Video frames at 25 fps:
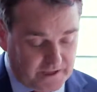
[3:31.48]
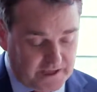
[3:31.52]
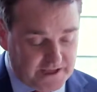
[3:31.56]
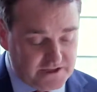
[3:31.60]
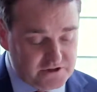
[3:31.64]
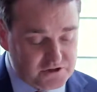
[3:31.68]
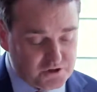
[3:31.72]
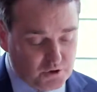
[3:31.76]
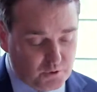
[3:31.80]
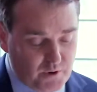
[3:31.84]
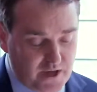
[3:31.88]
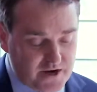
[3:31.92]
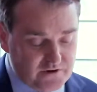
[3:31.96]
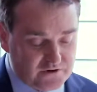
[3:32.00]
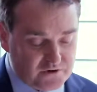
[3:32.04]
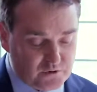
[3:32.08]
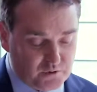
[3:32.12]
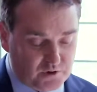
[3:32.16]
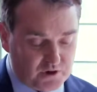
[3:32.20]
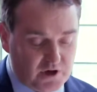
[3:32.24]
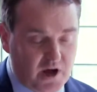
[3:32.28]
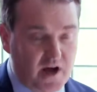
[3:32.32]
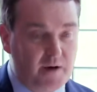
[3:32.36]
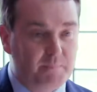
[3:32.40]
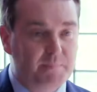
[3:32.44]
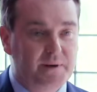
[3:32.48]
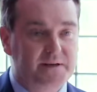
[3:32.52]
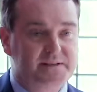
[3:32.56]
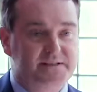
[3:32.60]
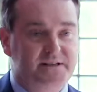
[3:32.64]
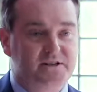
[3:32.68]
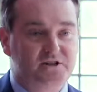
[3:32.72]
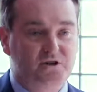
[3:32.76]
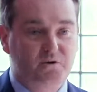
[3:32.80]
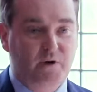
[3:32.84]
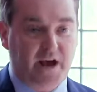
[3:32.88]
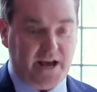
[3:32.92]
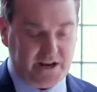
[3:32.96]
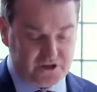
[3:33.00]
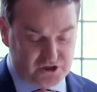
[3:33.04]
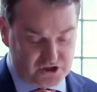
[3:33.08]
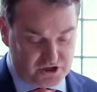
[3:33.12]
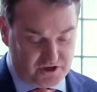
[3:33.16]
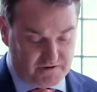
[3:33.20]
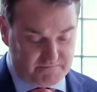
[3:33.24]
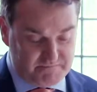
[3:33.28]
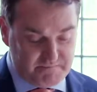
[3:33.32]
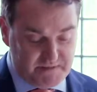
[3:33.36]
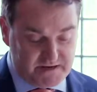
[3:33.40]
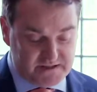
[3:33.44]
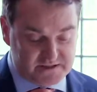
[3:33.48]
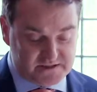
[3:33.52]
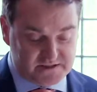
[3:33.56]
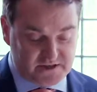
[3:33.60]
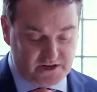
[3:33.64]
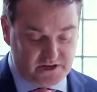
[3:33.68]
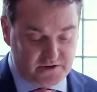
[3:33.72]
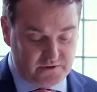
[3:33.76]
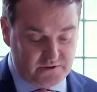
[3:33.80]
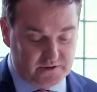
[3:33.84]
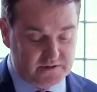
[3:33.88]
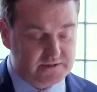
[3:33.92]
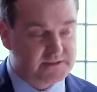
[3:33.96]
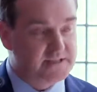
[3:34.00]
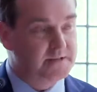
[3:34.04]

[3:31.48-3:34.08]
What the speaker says: It is created through a complex interaction of ministerial